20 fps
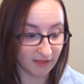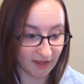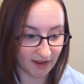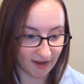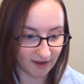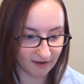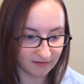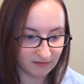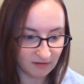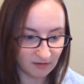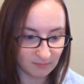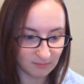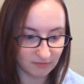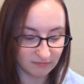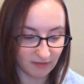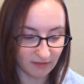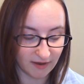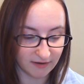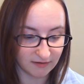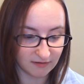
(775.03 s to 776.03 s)
glad,
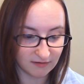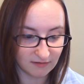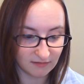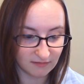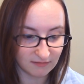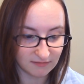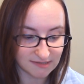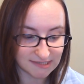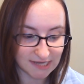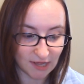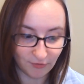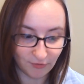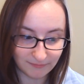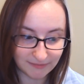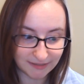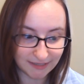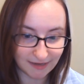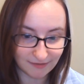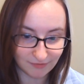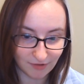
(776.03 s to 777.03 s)
but like, tell
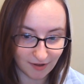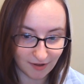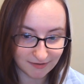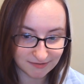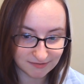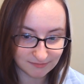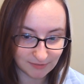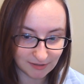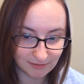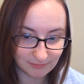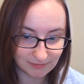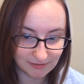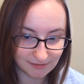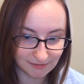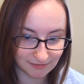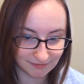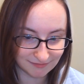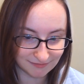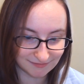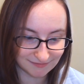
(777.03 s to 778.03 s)
him to get lost
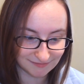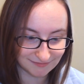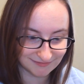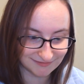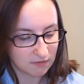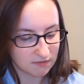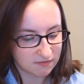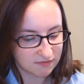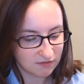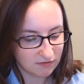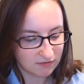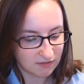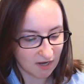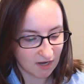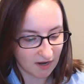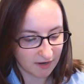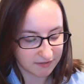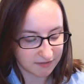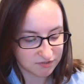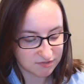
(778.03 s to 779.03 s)
maybe? He's a good
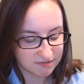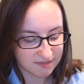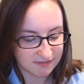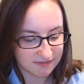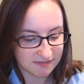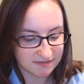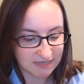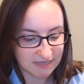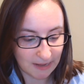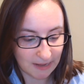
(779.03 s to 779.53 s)
guy, he just has a